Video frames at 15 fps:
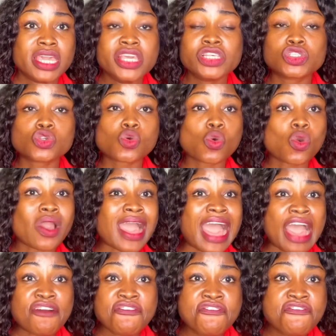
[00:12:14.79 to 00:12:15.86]
It's
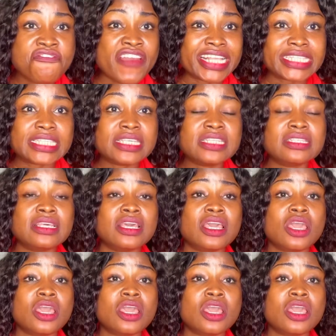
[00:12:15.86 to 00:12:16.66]
affecting